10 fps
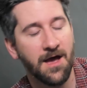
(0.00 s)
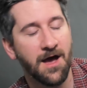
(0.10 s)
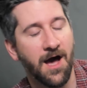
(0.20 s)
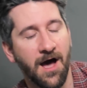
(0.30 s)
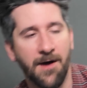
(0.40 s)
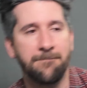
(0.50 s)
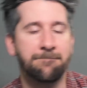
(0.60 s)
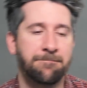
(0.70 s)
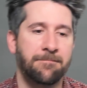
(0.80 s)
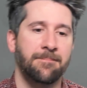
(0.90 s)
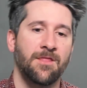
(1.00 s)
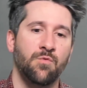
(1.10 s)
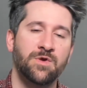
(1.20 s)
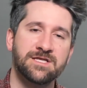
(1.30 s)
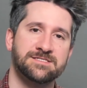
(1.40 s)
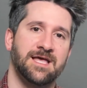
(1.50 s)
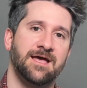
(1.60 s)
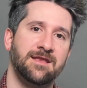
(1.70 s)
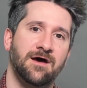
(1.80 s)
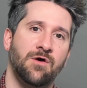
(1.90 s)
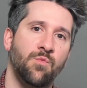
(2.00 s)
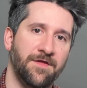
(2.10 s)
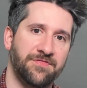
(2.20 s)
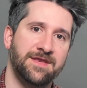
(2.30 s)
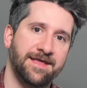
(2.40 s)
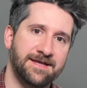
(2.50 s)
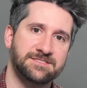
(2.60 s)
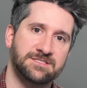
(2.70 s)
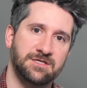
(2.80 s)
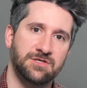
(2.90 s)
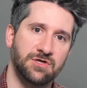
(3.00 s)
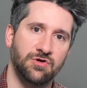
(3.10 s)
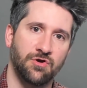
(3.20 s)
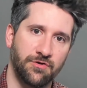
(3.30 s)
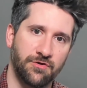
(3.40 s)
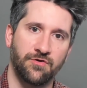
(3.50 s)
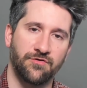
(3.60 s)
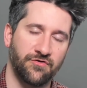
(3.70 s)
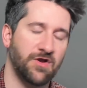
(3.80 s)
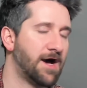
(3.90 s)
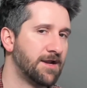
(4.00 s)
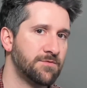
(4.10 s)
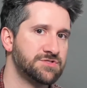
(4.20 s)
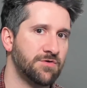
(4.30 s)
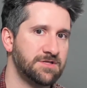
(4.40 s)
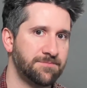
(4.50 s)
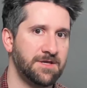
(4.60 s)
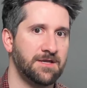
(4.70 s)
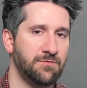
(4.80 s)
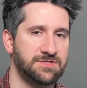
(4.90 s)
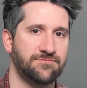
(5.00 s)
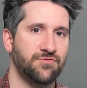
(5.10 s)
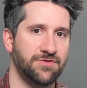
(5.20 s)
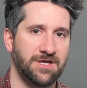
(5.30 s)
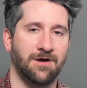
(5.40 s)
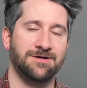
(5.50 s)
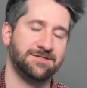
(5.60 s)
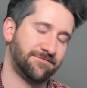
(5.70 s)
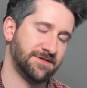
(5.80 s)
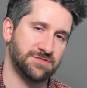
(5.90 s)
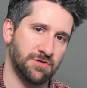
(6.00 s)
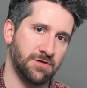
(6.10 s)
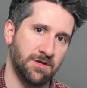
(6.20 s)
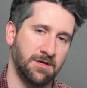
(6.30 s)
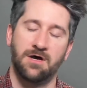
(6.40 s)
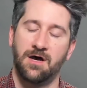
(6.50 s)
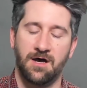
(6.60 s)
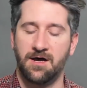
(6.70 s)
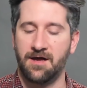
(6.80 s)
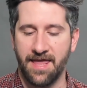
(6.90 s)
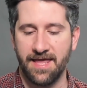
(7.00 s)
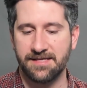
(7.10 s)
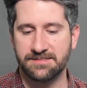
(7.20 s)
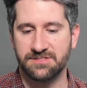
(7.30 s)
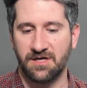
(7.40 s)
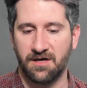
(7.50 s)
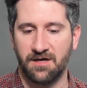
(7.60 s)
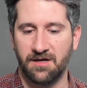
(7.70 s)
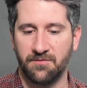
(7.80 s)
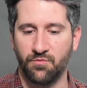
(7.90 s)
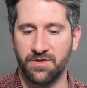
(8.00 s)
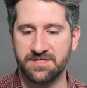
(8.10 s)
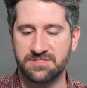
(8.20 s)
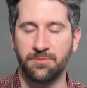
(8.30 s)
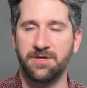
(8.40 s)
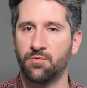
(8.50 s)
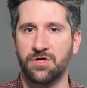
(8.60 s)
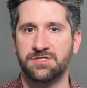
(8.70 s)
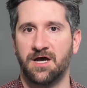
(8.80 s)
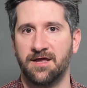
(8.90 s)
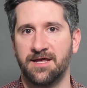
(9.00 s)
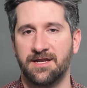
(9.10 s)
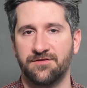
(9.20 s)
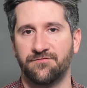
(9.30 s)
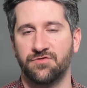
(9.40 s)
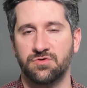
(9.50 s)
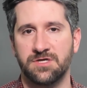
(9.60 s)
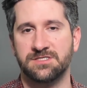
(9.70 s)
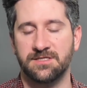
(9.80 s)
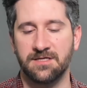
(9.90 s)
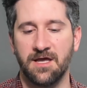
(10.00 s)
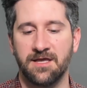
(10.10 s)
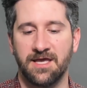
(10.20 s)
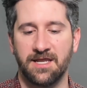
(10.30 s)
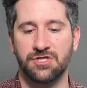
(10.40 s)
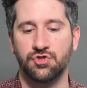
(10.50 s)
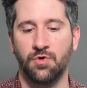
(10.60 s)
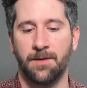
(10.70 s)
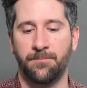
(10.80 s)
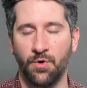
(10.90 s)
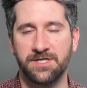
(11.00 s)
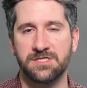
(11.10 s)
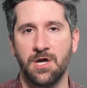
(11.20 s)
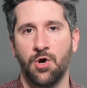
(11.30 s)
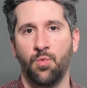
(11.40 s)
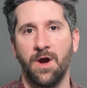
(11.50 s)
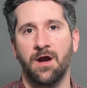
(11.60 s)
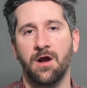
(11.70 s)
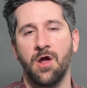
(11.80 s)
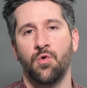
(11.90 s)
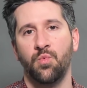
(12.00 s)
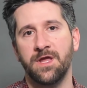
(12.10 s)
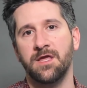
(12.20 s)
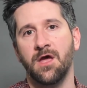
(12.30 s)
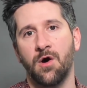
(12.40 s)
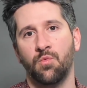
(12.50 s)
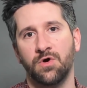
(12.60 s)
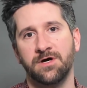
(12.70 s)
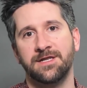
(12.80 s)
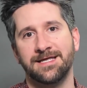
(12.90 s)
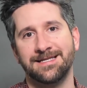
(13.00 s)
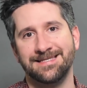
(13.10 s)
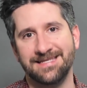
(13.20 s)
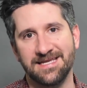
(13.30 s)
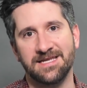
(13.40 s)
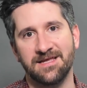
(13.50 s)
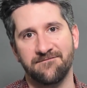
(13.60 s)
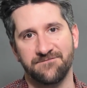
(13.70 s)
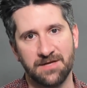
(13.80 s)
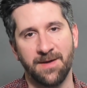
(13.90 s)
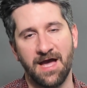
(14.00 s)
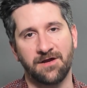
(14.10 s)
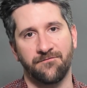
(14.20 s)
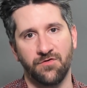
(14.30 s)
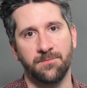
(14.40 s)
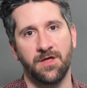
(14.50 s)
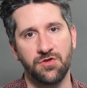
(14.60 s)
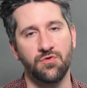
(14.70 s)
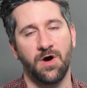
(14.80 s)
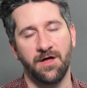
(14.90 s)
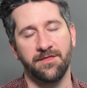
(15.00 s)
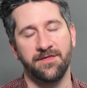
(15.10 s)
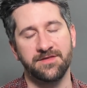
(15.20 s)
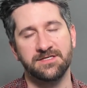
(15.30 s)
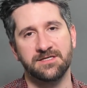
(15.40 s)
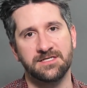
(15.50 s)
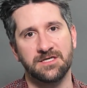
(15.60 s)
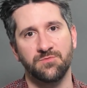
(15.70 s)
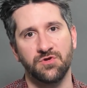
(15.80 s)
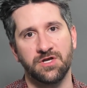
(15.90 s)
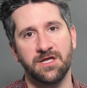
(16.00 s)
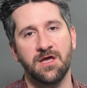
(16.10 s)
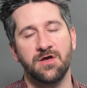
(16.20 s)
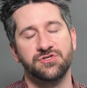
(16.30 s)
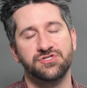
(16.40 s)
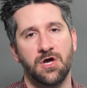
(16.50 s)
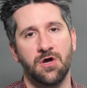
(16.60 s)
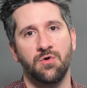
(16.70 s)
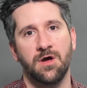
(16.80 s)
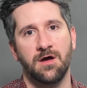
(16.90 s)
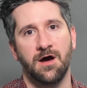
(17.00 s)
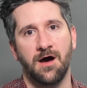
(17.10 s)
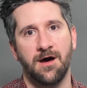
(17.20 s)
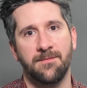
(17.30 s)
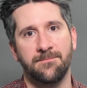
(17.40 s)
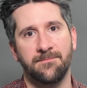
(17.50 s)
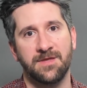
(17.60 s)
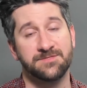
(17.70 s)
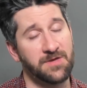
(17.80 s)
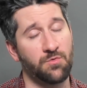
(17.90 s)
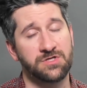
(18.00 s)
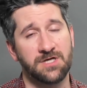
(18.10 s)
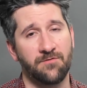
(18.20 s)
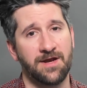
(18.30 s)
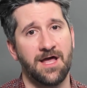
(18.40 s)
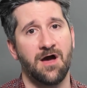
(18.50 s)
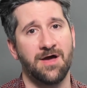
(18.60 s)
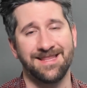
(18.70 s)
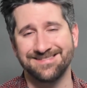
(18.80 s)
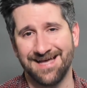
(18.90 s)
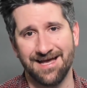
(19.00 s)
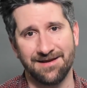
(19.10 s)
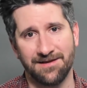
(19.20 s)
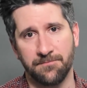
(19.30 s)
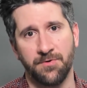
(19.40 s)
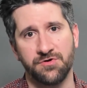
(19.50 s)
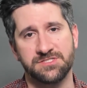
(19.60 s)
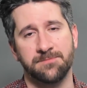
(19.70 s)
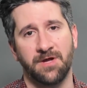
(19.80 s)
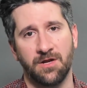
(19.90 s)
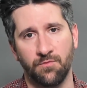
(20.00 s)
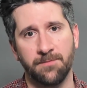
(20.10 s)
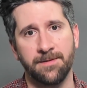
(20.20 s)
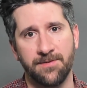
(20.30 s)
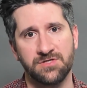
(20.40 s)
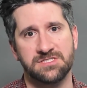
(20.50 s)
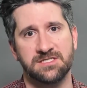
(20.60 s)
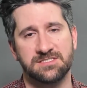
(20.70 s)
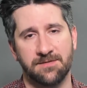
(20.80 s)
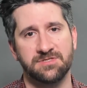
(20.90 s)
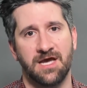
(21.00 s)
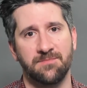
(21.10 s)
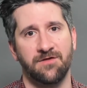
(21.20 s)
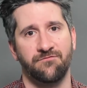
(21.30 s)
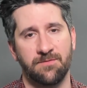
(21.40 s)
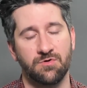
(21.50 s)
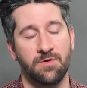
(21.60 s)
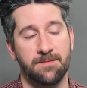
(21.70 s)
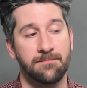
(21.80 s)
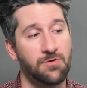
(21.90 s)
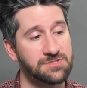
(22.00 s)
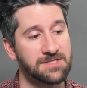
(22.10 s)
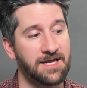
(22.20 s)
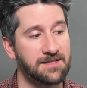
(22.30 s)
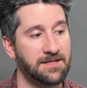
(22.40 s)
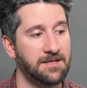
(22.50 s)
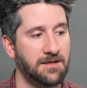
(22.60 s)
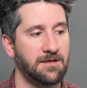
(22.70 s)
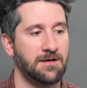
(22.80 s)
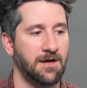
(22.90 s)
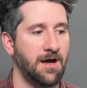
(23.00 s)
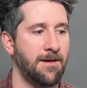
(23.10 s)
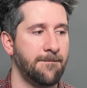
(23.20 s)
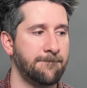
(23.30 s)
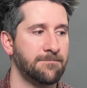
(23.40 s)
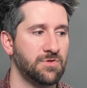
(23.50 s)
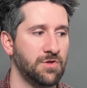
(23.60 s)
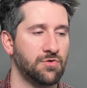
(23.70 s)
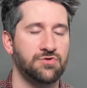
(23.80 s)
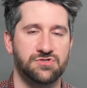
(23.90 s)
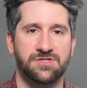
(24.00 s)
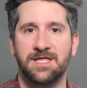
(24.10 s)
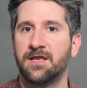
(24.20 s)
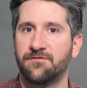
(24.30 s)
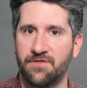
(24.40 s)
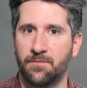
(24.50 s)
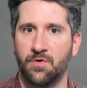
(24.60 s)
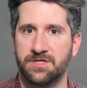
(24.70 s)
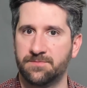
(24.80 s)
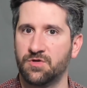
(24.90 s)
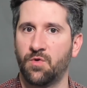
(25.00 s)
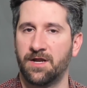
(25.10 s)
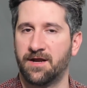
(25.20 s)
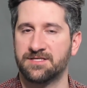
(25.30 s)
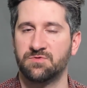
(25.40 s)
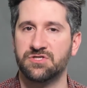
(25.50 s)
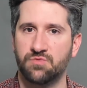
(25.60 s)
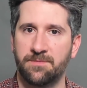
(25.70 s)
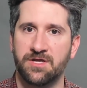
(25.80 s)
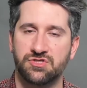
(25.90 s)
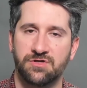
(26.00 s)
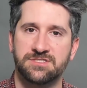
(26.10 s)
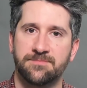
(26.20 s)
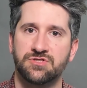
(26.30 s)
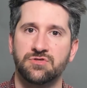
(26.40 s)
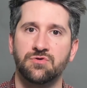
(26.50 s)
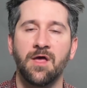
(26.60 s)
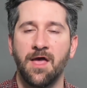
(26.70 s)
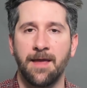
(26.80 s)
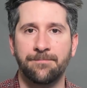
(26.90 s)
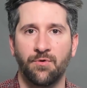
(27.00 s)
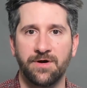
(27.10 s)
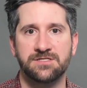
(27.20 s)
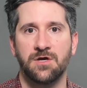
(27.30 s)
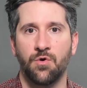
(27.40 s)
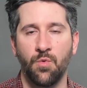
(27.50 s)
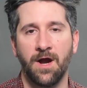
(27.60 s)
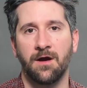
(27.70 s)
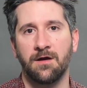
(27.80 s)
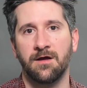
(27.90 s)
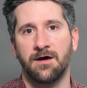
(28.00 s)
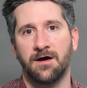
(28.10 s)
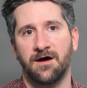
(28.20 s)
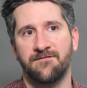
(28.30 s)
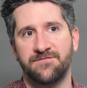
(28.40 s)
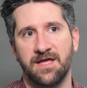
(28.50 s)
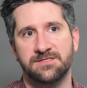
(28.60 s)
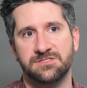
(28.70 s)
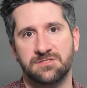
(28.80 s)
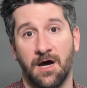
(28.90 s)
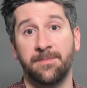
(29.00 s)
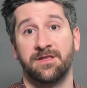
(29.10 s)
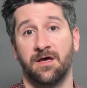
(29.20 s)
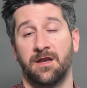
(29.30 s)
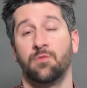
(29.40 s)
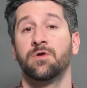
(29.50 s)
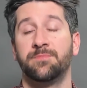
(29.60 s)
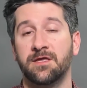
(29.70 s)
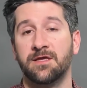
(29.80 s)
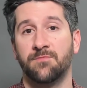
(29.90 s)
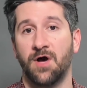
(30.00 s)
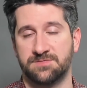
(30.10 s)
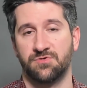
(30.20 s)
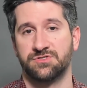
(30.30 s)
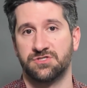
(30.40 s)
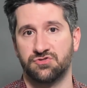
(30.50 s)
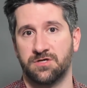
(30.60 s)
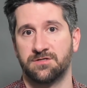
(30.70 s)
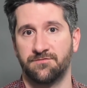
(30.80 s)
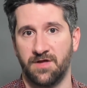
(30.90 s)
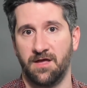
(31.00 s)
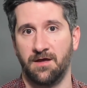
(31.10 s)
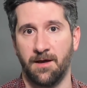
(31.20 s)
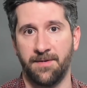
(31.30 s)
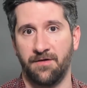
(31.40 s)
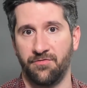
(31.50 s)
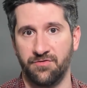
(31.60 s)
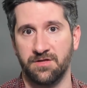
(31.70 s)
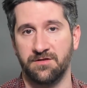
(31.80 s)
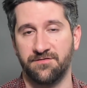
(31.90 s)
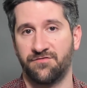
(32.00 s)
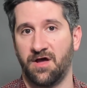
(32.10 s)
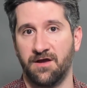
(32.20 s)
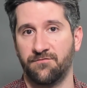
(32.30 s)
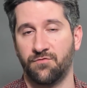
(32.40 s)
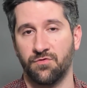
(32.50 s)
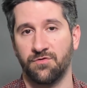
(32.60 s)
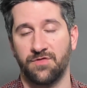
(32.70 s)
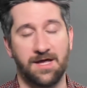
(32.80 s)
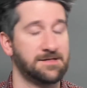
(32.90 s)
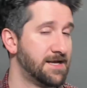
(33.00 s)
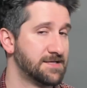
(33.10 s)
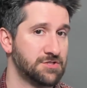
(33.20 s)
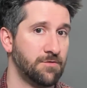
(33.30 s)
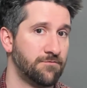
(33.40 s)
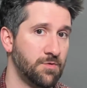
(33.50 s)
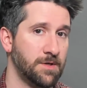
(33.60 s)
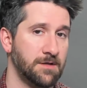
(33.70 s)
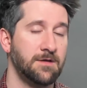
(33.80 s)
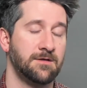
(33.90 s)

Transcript: Um, we said uh, what the next Unearthed Arcana was going to be, and it was for the Artificer uh, and uh, it is still being worked on. It is furiously getting to a point where we would need feedback from you on in the D&D community. So um, it's being worked on right now. It is not posted, but it will be posted sometime in February, most likely um, closer to the end of February, to be quite honest. We just want to make sure it's up to a point where uh, fans commenting on it would be as most instructive uh, about the design for that class going forward.